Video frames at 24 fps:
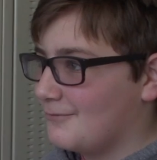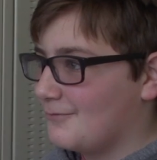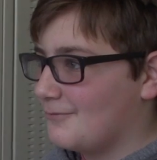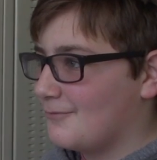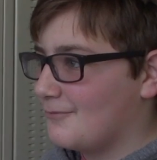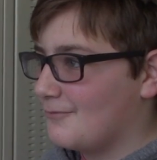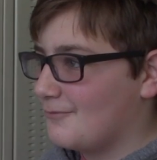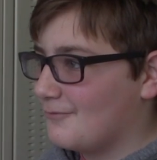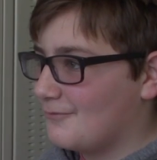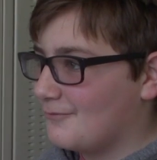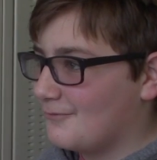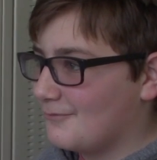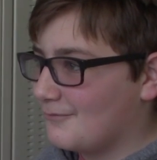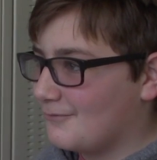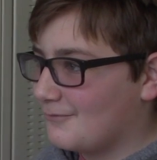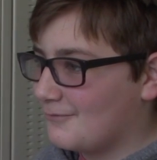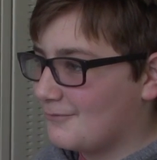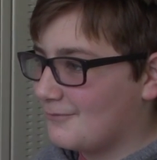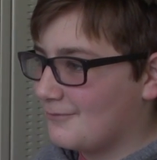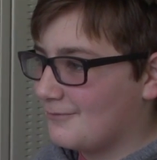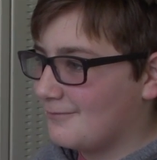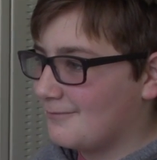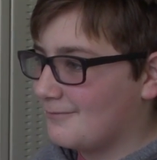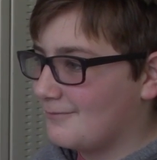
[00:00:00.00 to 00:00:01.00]
Do you know any
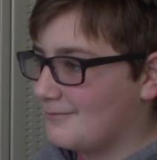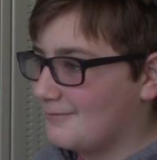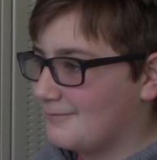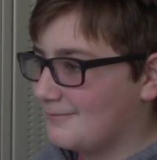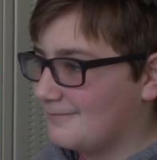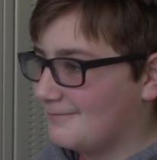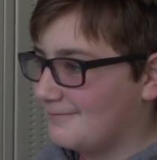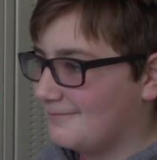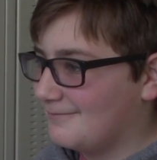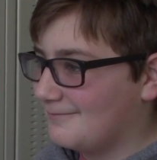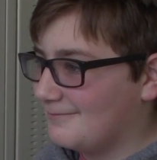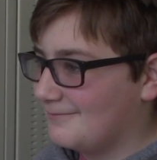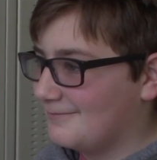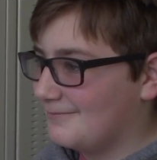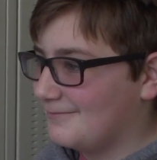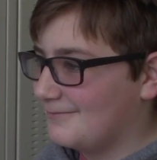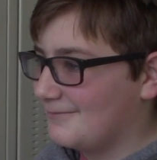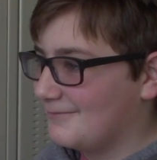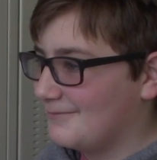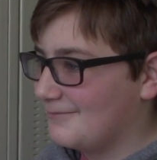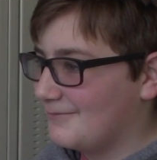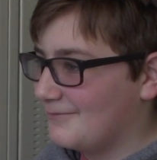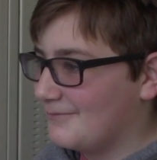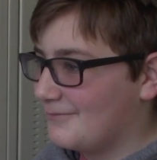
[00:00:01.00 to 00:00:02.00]
songs by Roddy Ricch?
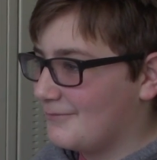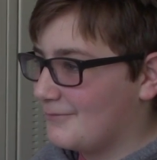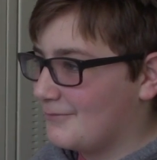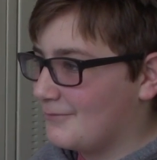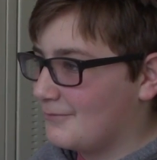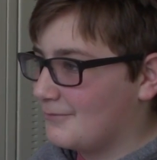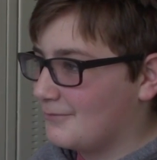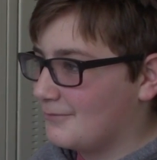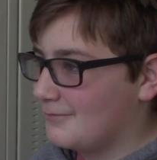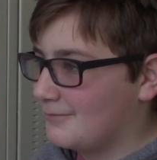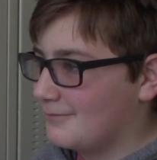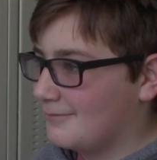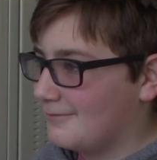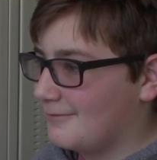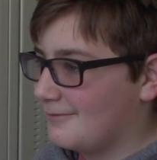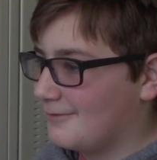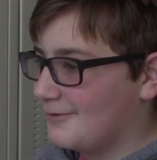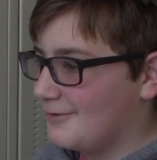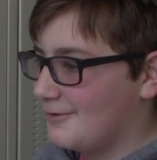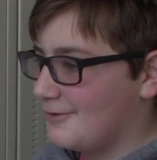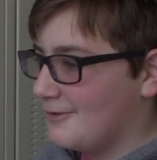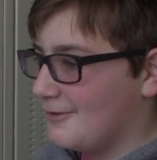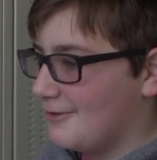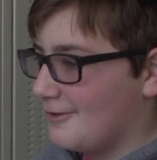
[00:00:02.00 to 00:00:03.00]
If so, what ones?
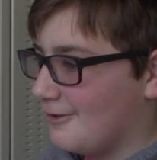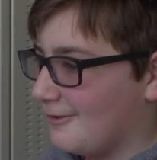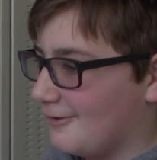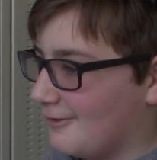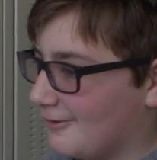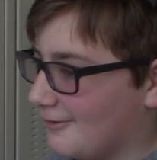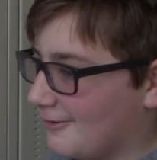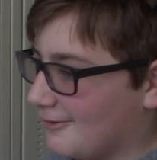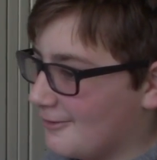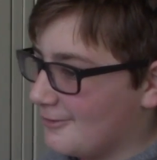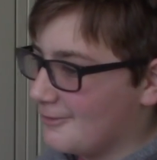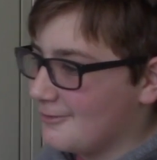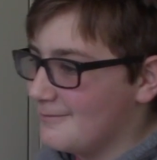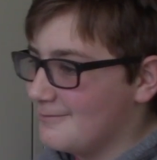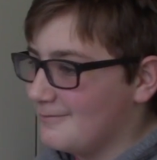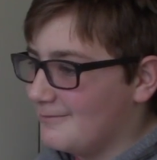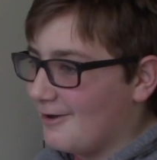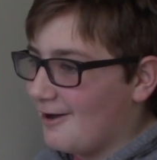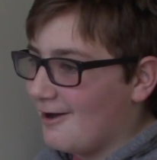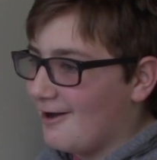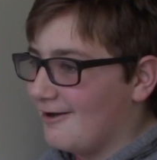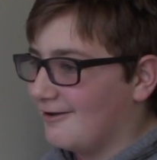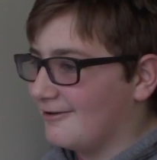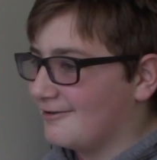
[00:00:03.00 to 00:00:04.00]
Uh, the
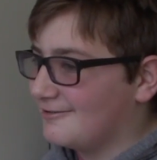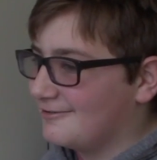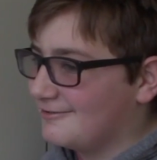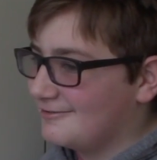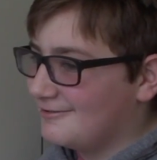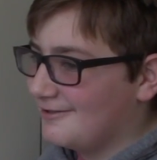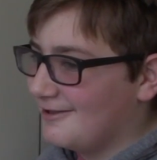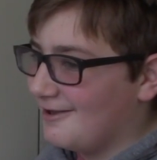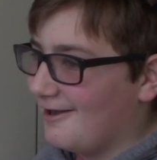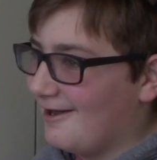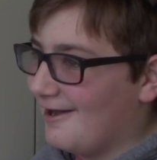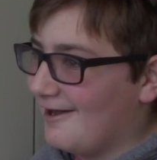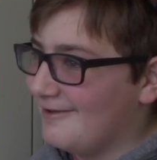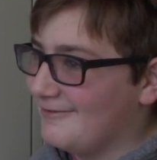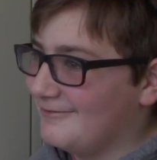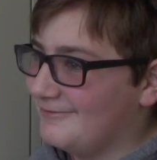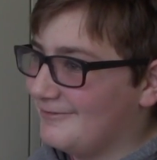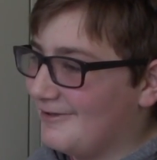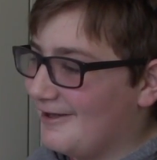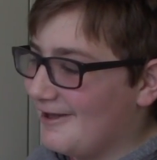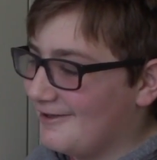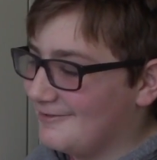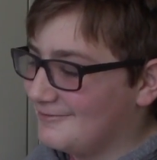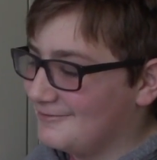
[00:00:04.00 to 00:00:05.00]
Box, High
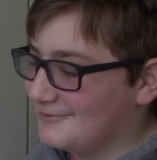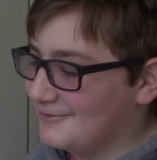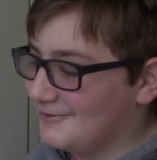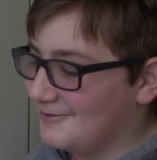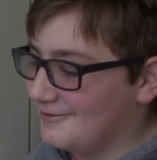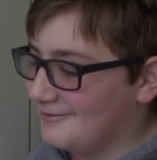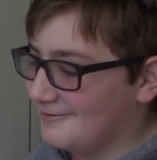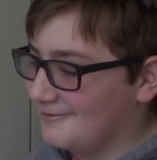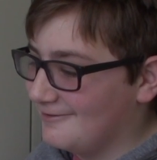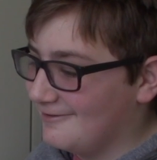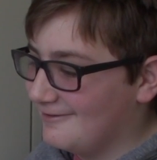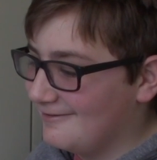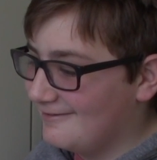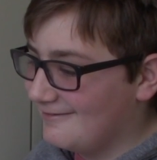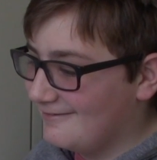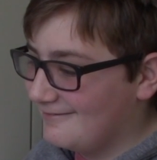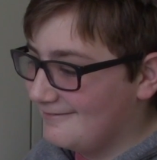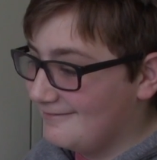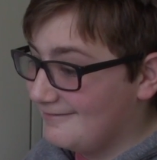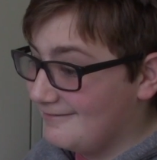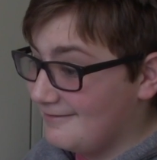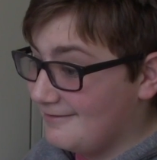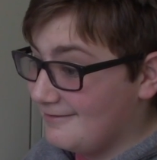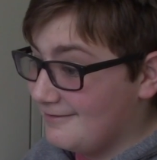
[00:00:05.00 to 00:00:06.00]
Fashion,
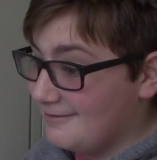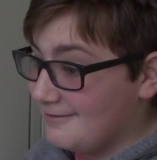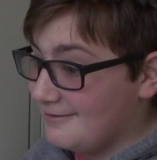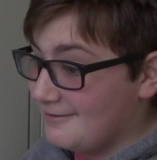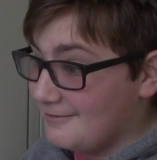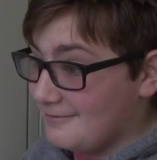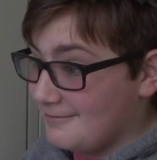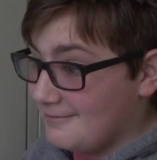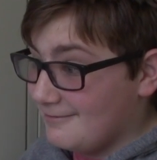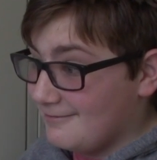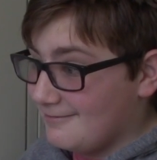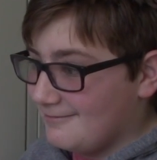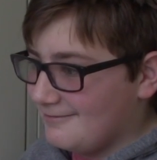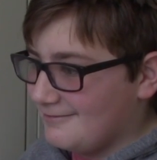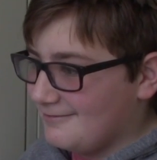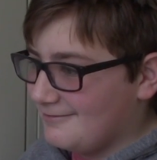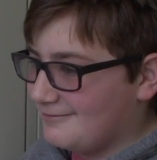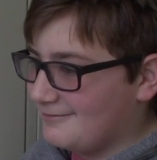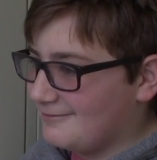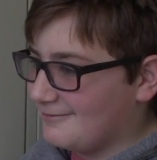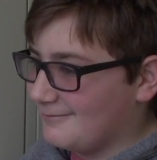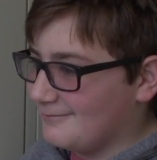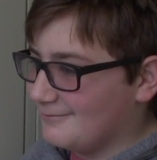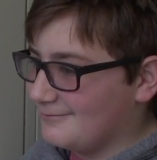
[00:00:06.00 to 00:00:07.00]

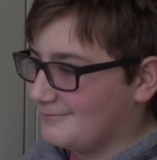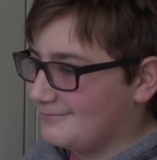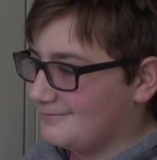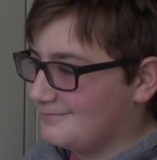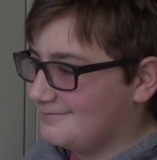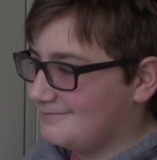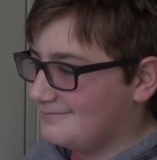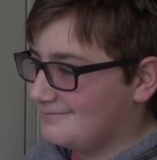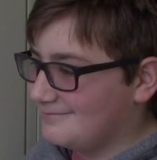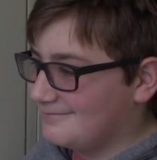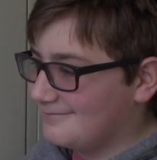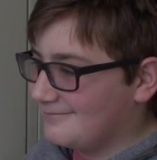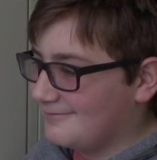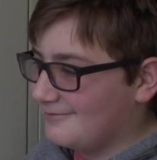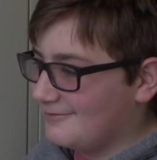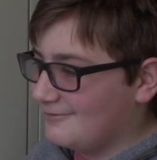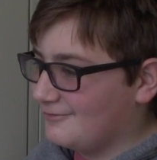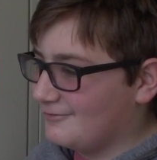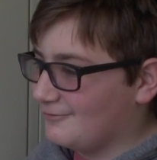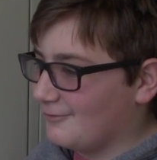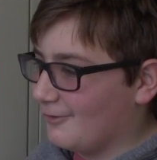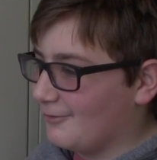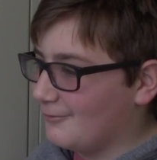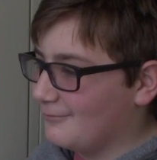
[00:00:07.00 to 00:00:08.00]
some
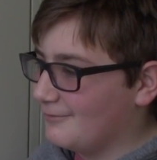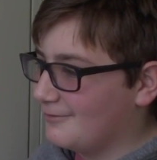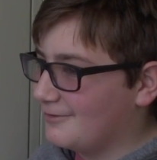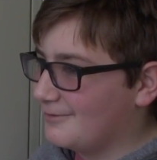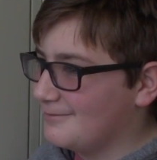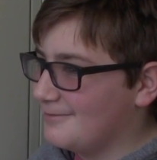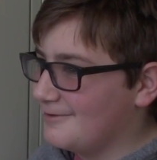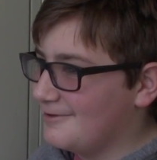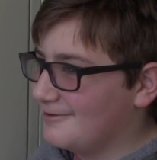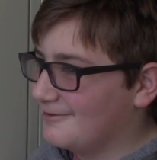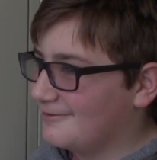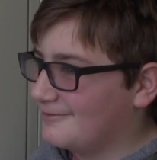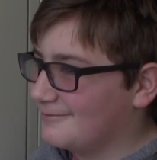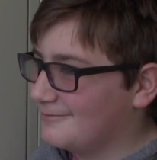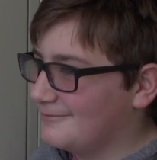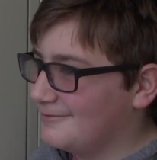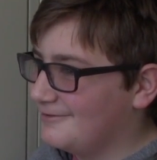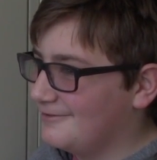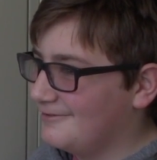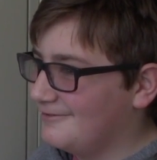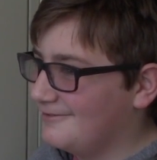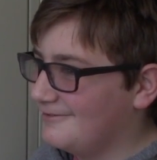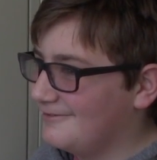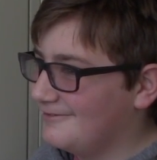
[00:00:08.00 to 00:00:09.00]
Start With Me or
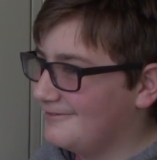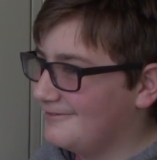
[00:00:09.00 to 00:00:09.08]
something.